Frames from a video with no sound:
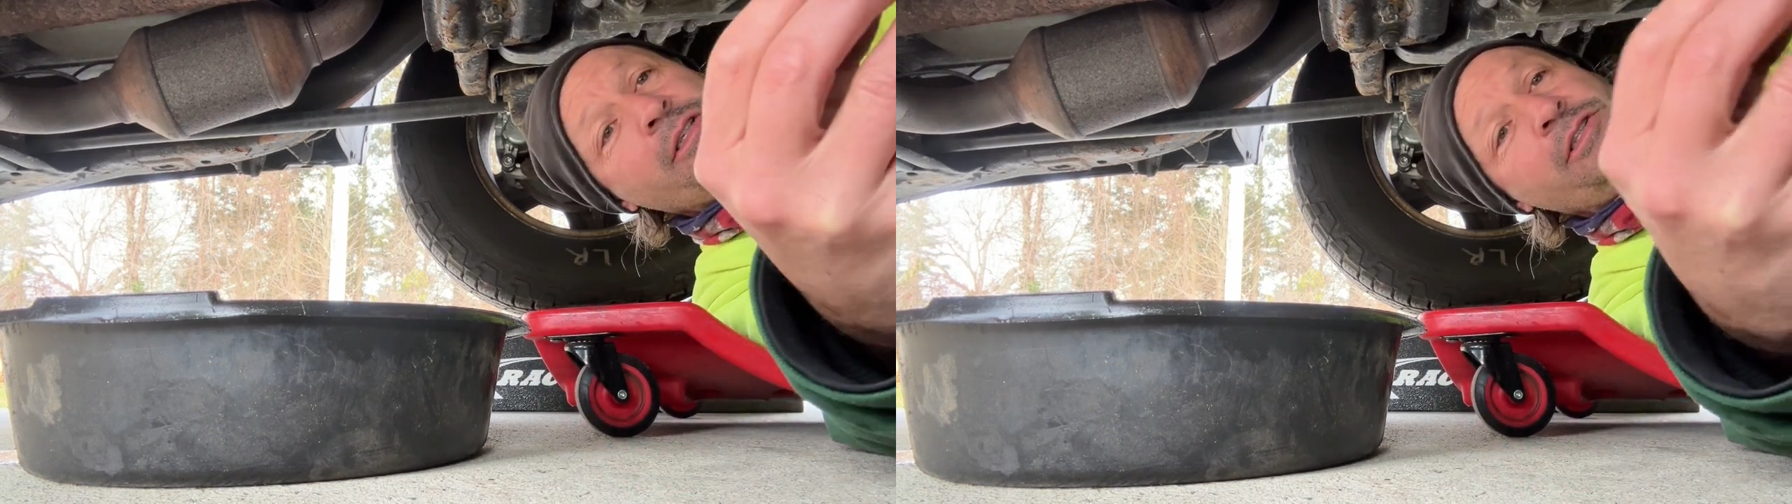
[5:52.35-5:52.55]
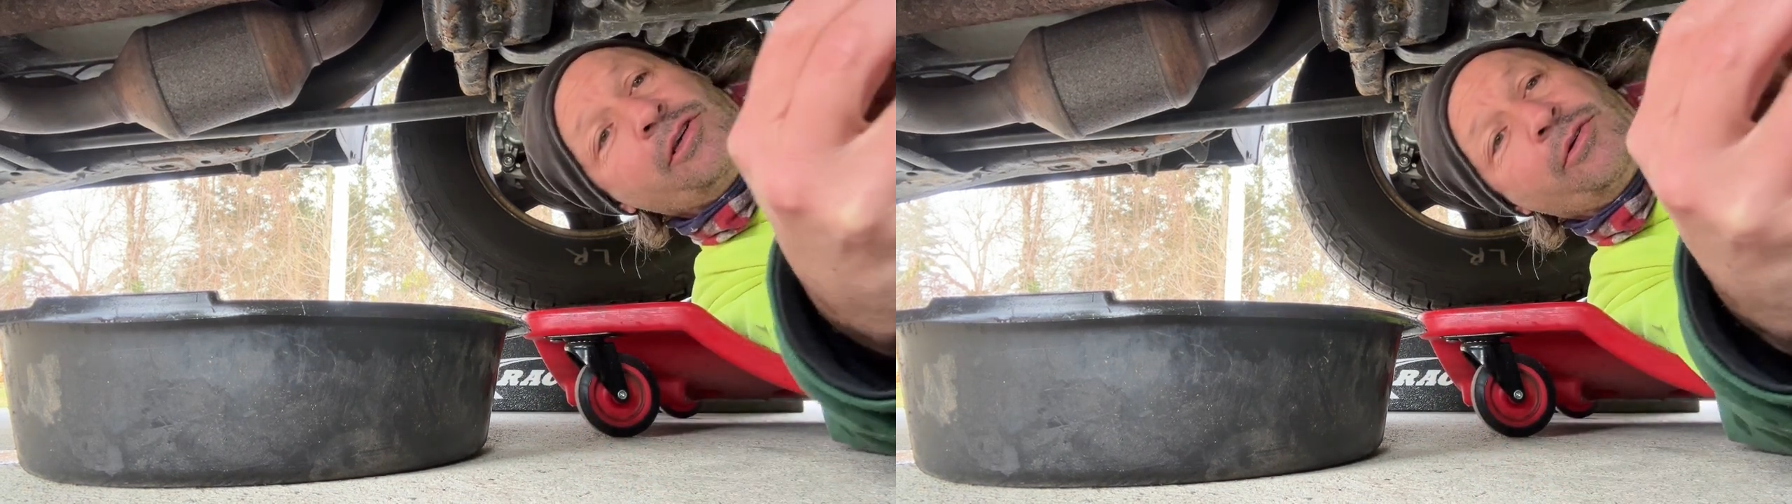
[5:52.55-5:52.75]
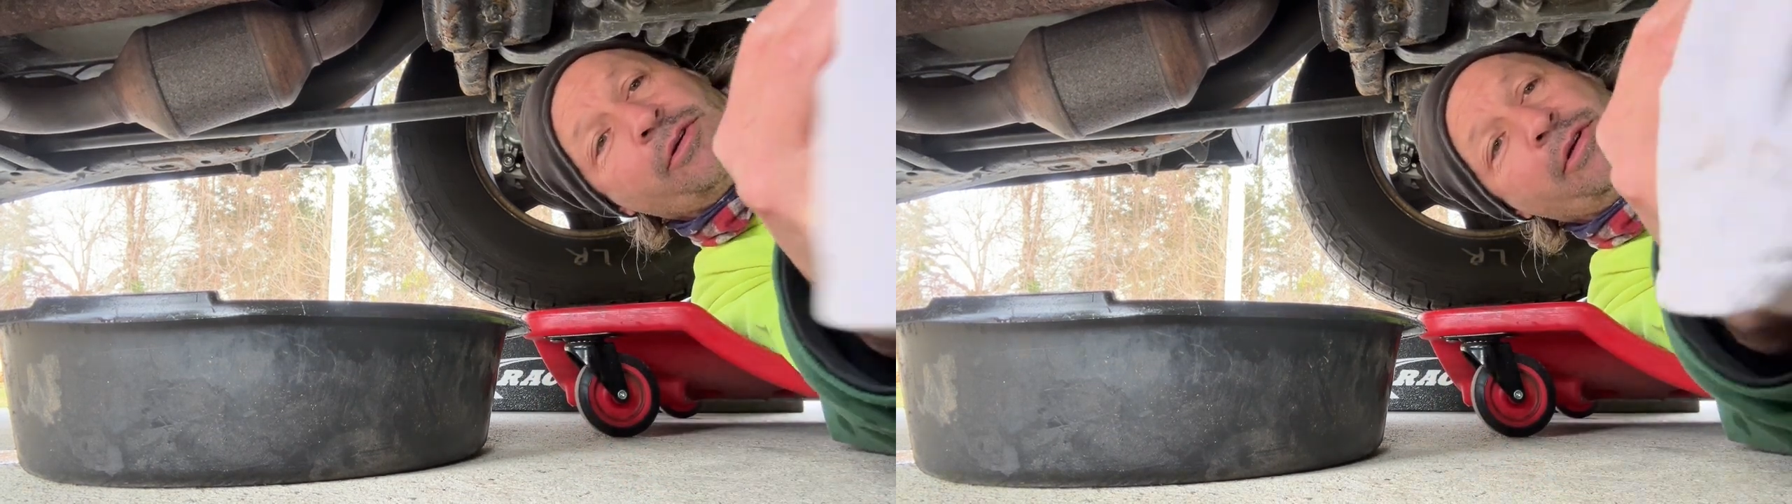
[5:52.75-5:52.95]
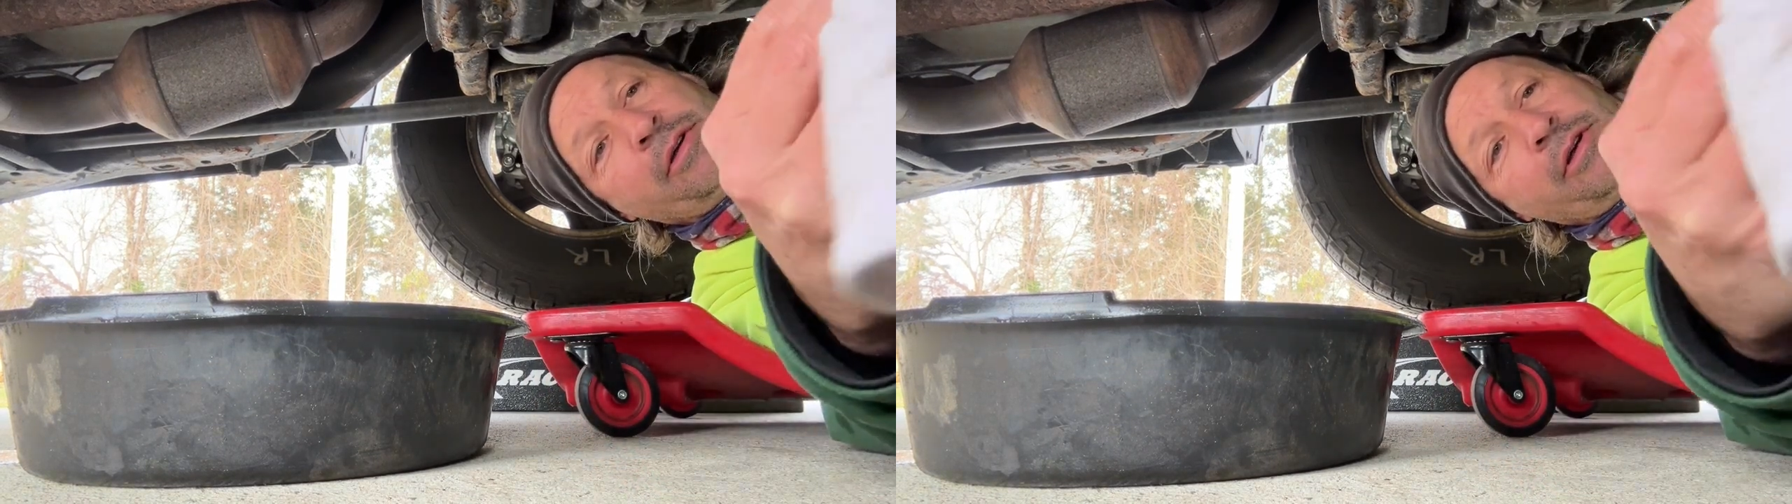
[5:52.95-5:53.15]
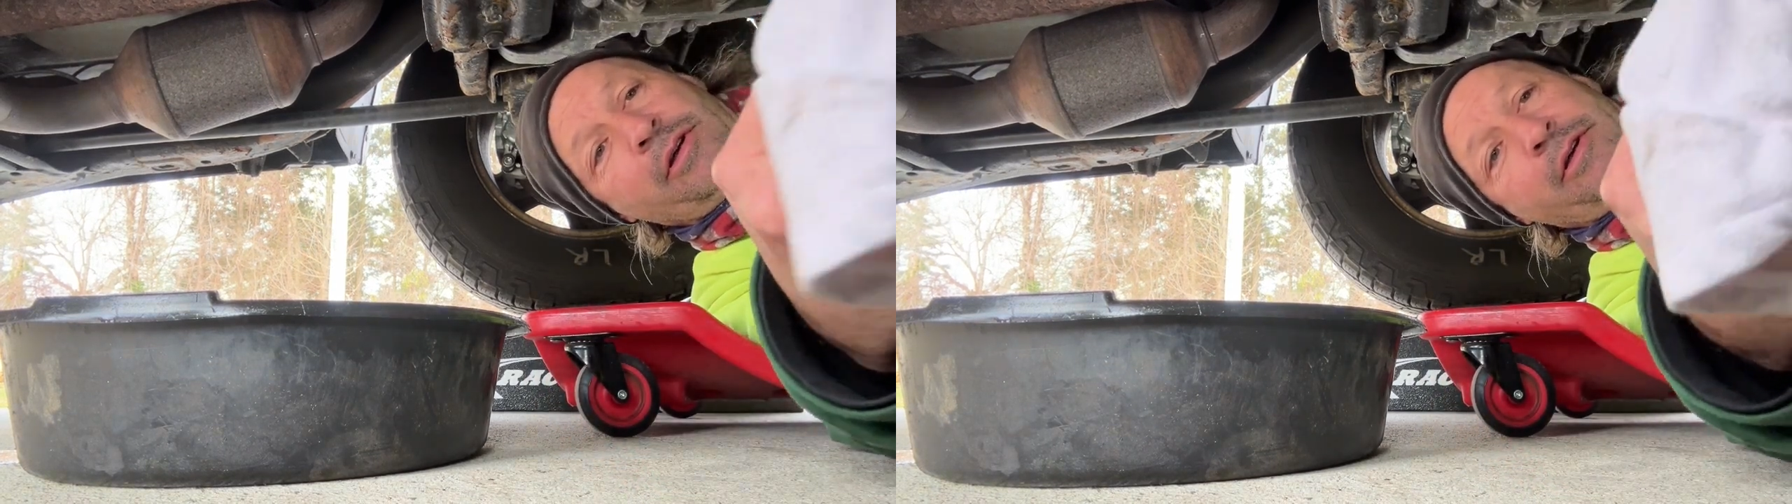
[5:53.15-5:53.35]
So
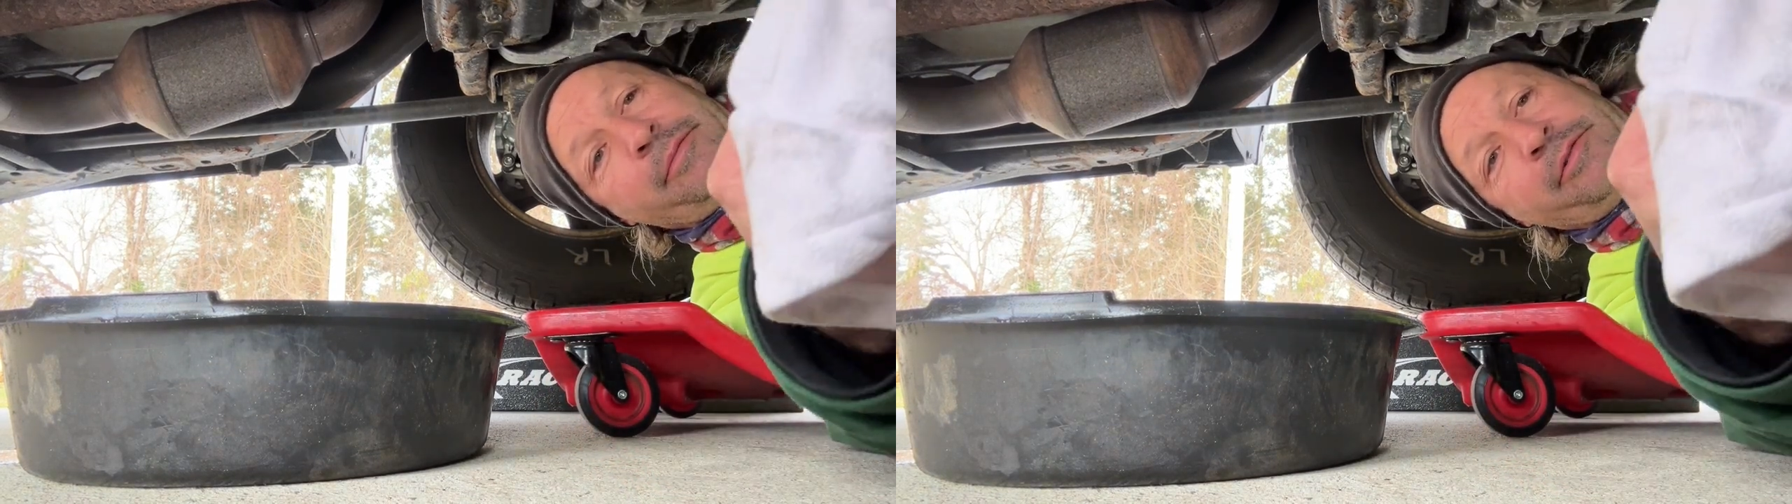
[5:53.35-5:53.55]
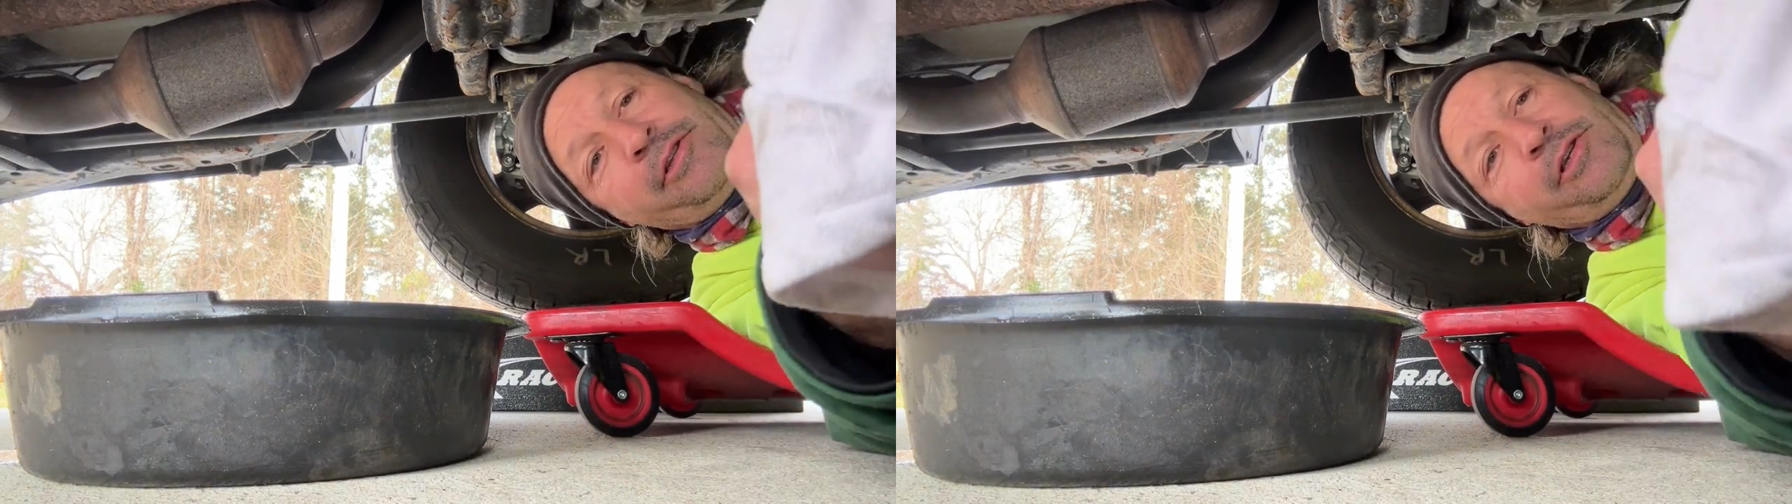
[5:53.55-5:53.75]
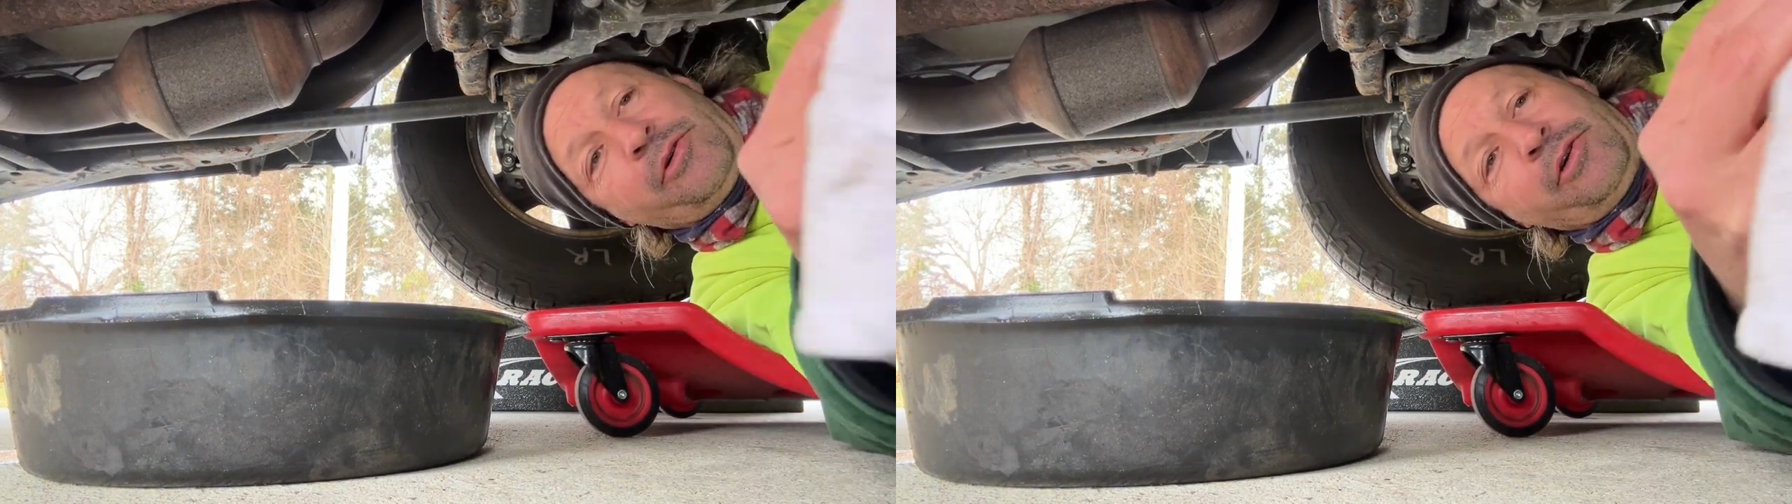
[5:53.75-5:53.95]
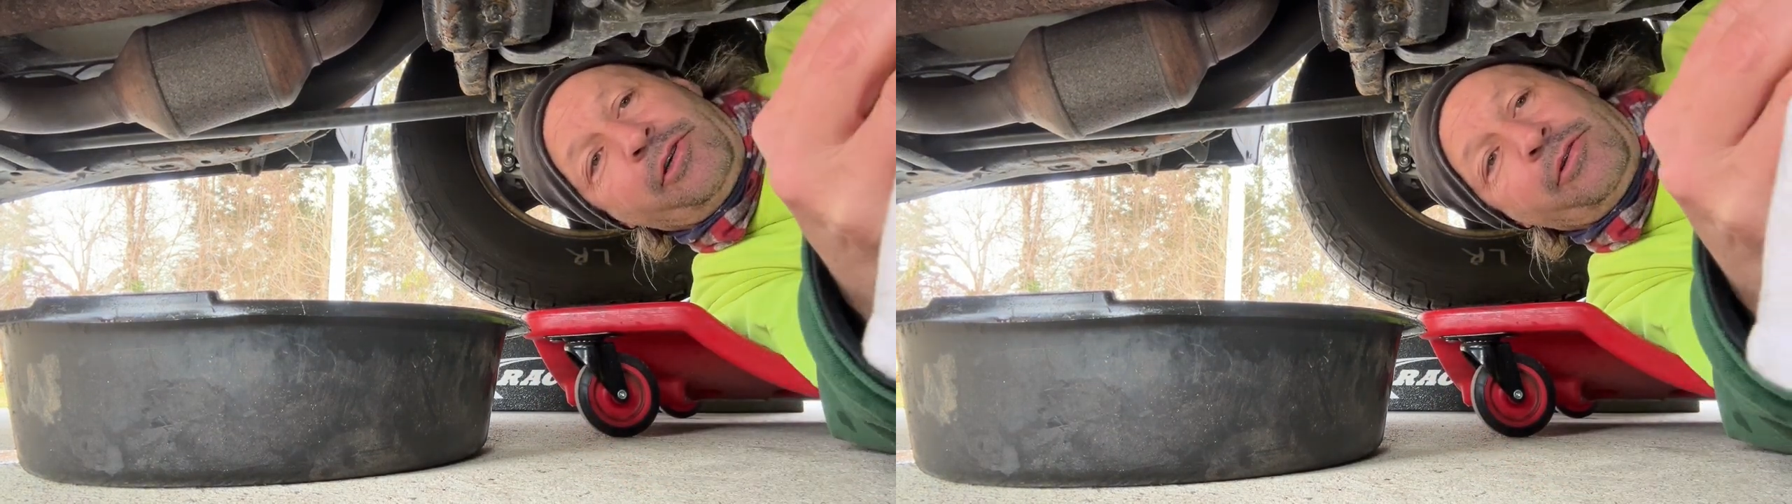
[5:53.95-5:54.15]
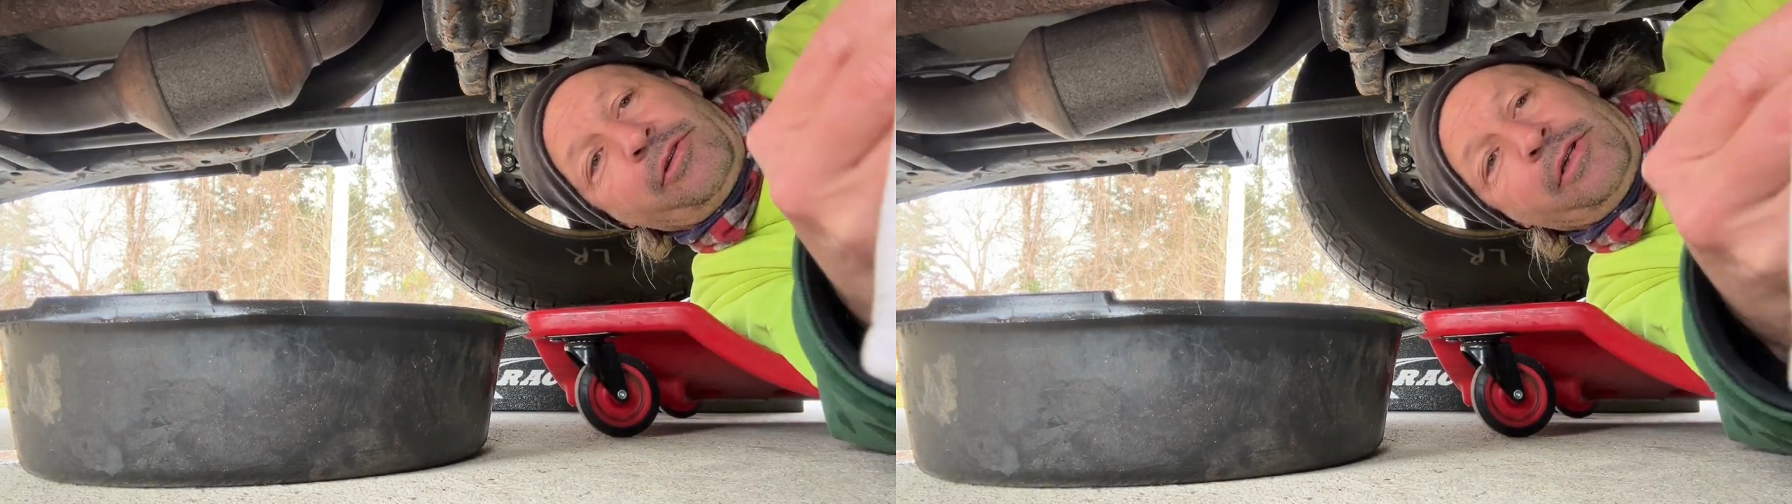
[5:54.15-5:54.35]
the
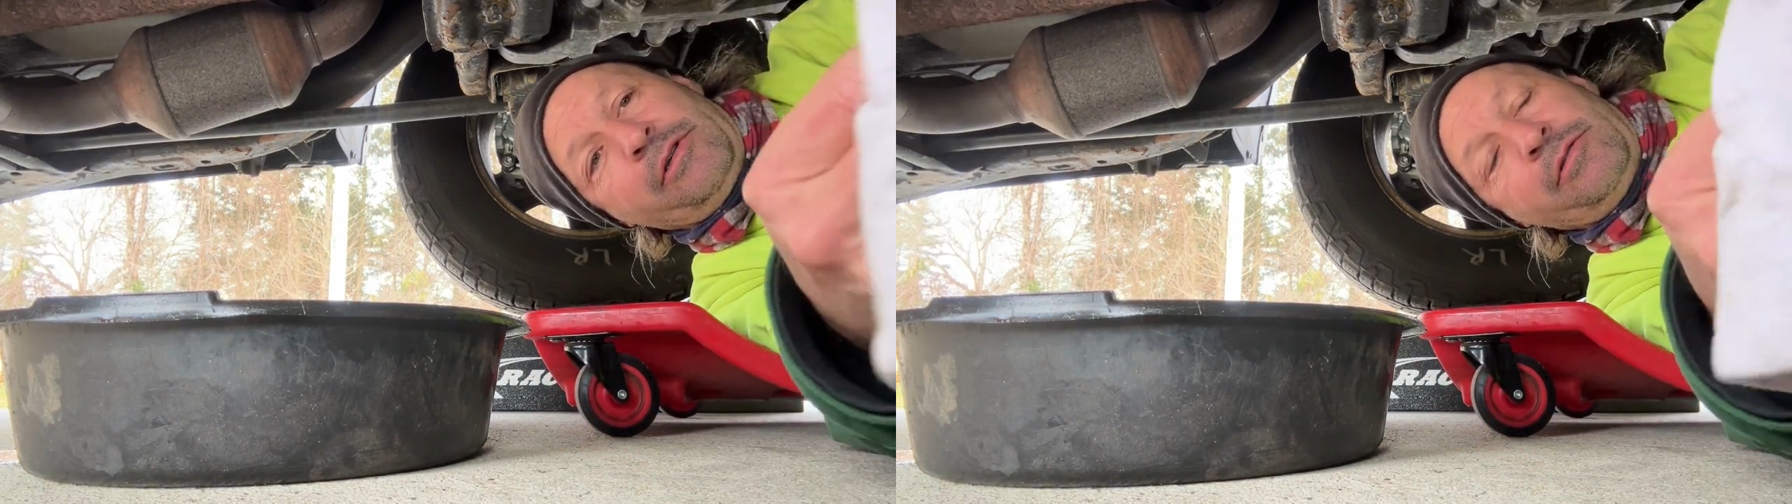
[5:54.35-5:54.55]
oil